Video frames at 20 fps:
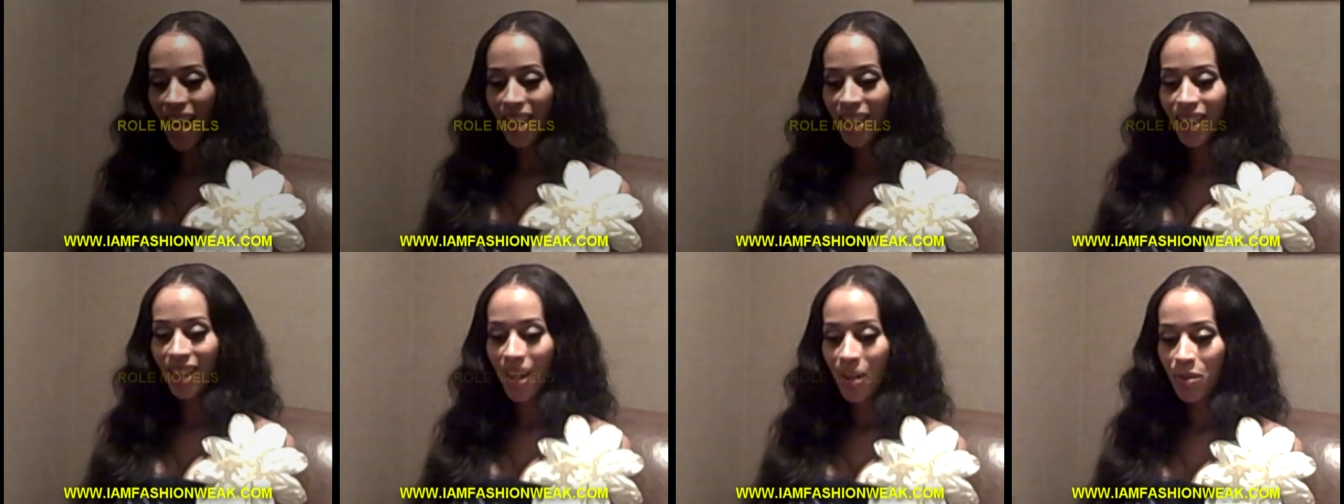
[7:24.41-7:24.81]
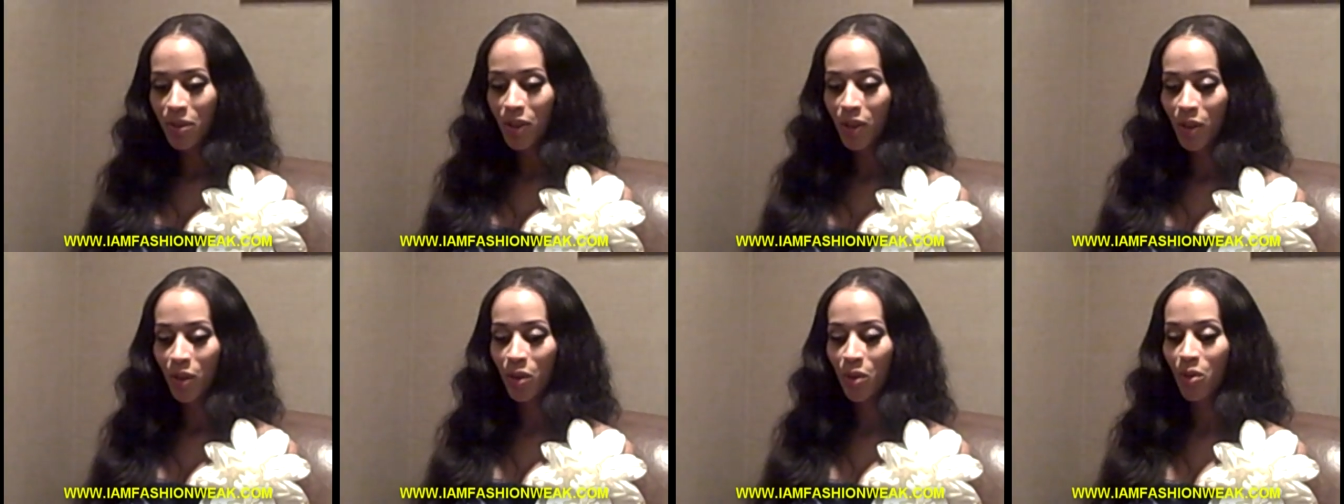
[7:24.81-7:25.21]
I look up
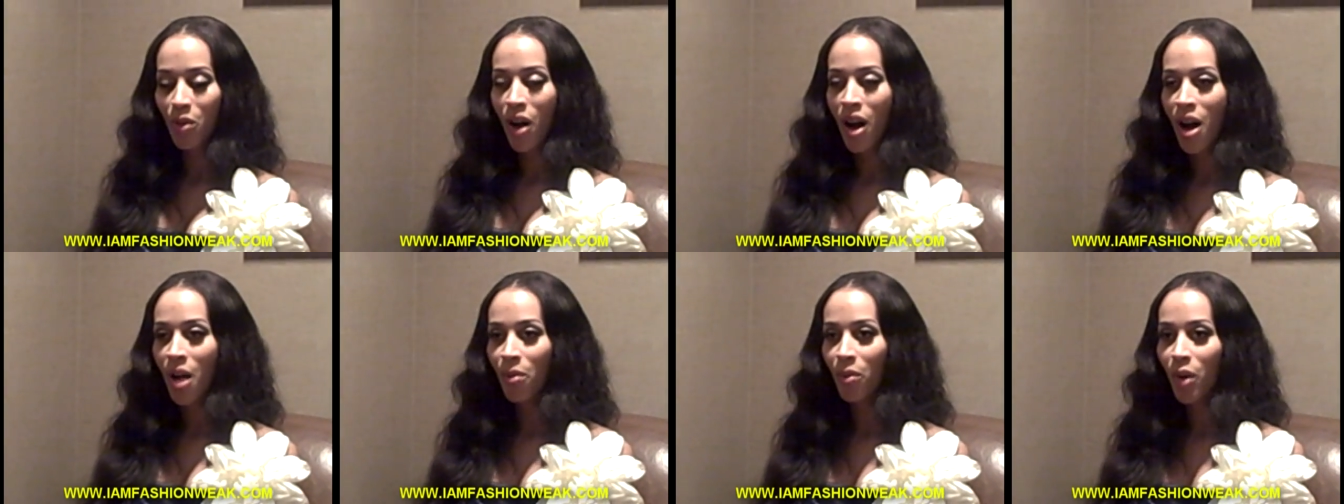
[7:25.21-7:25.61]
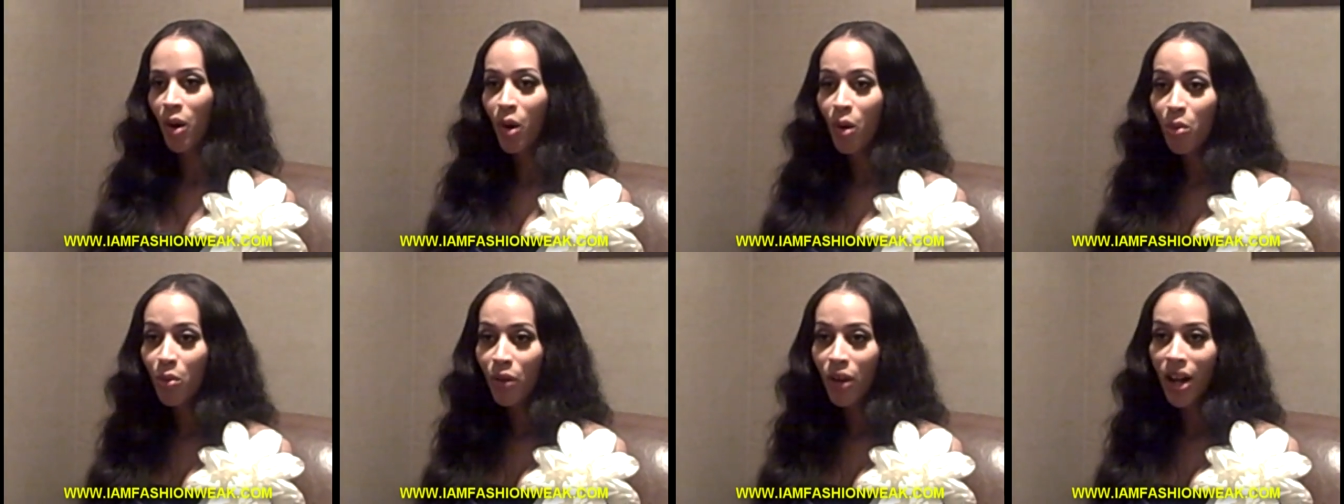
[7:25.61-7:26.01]
to
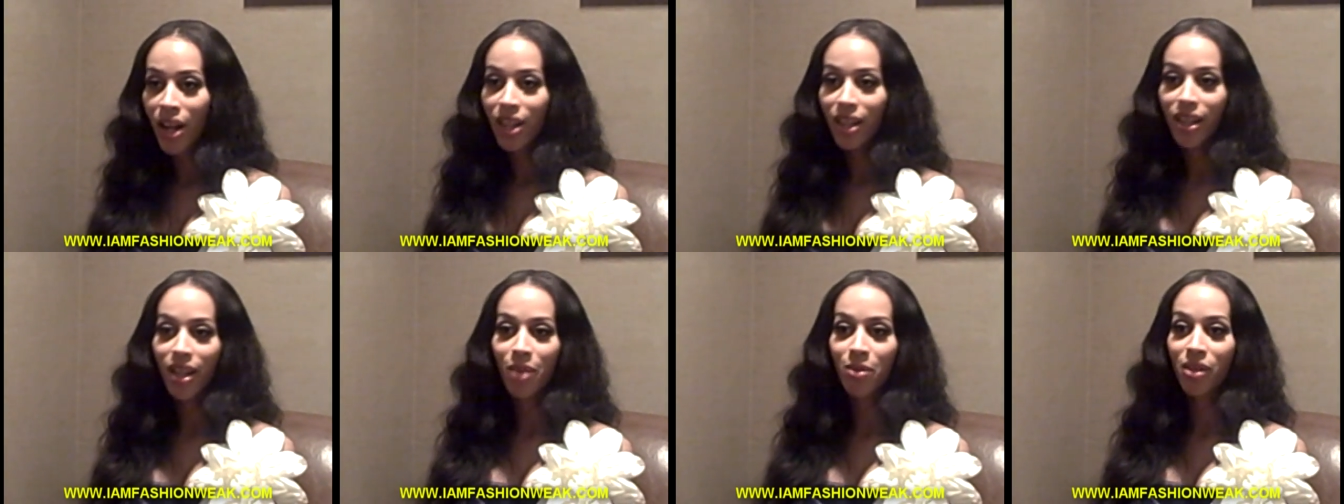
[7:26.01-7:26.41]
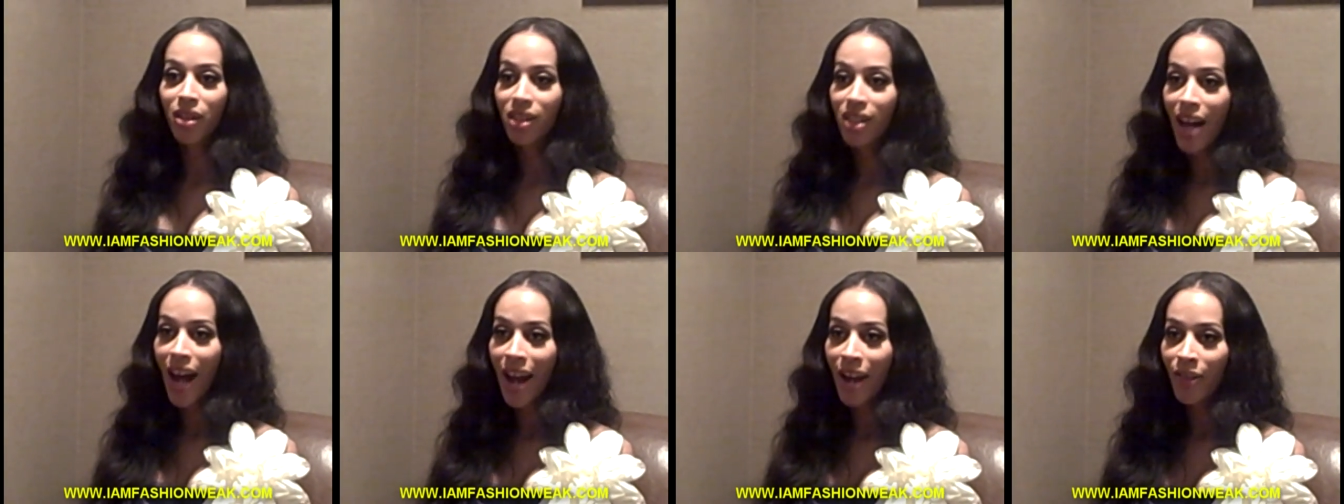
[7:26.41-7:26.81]
Oprah, I look up to
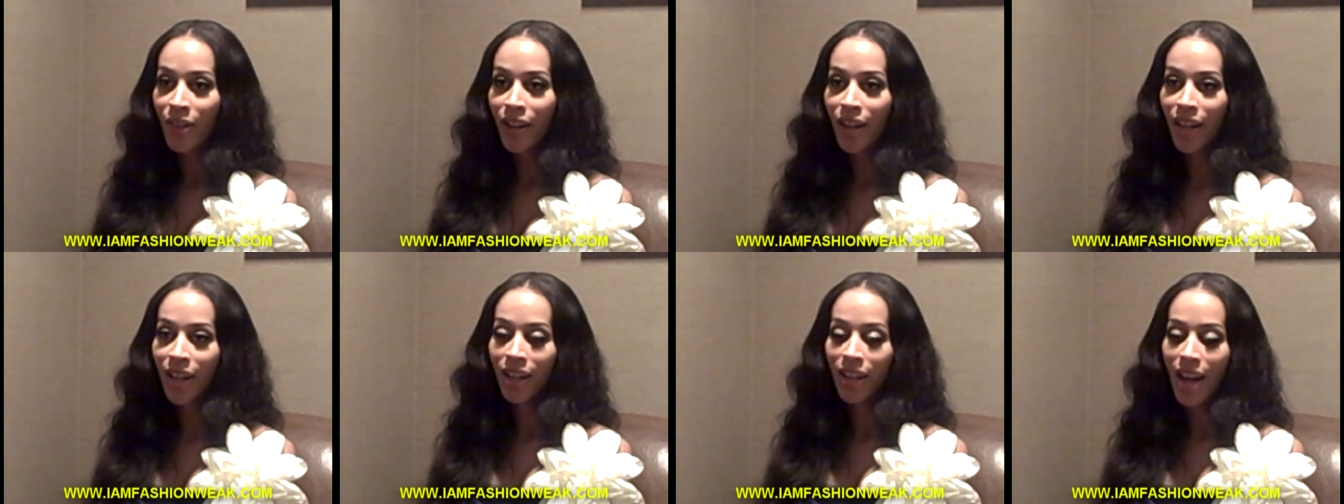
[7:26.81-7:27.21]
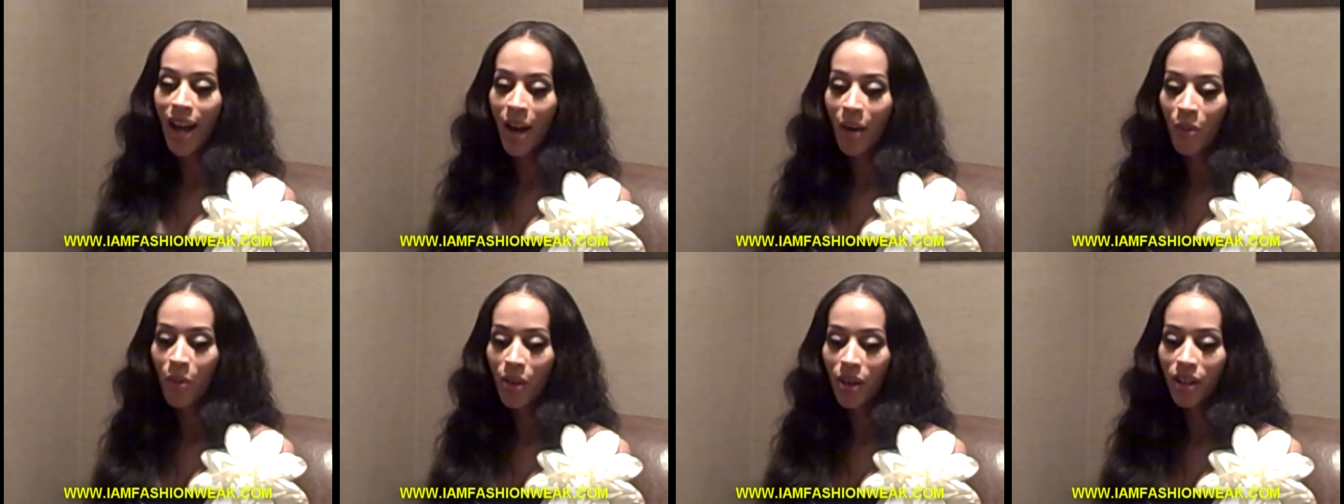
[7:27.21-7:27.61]
Tyra, and
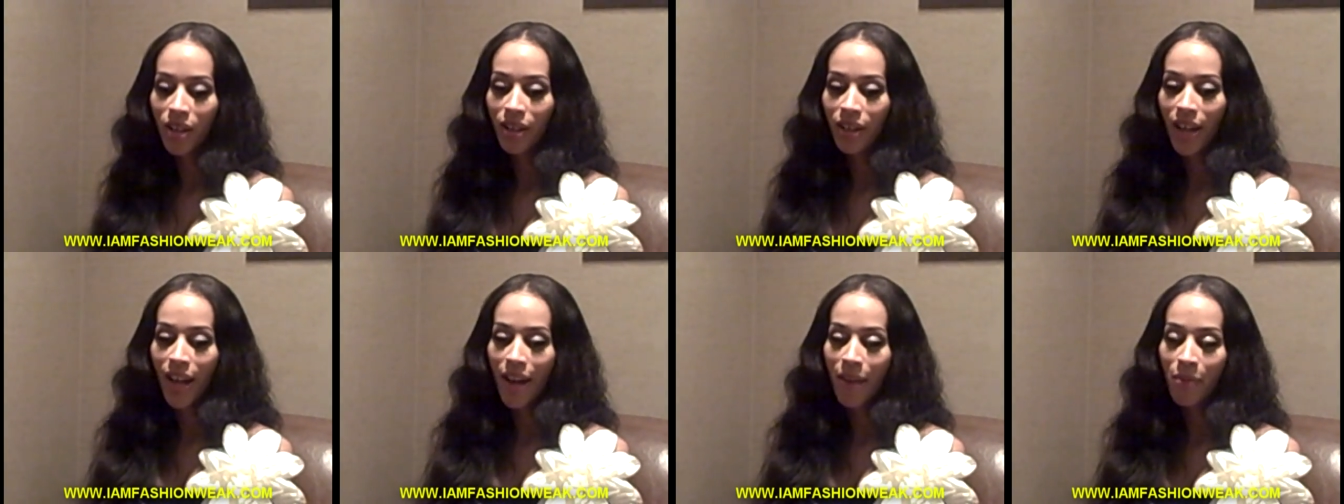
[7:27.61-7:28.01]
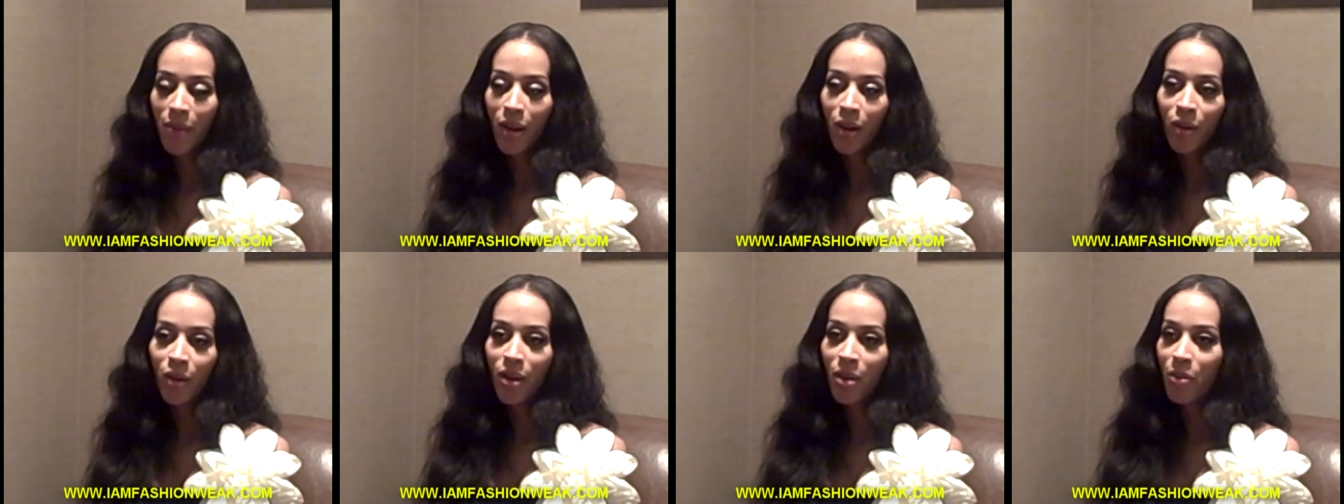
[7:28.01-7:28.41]
I want to have
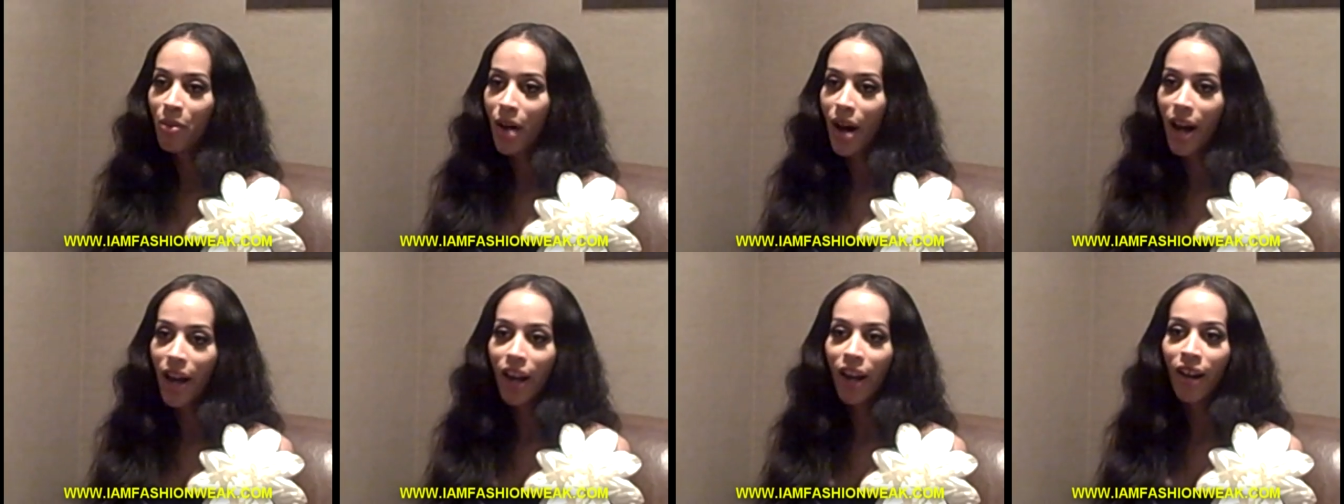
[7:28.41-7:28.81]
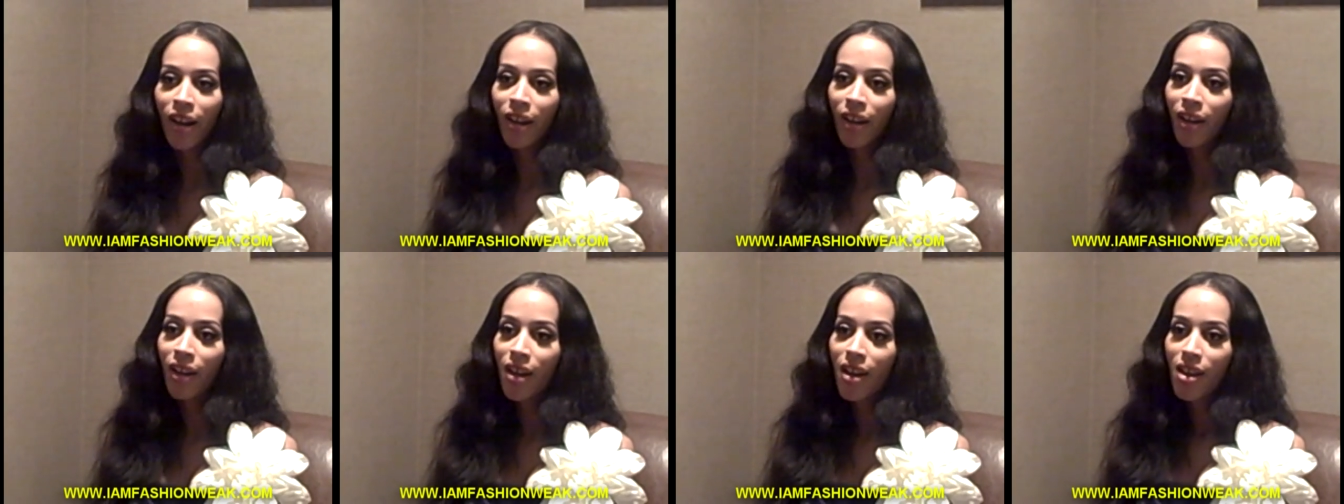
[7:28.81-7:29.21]
my own empire.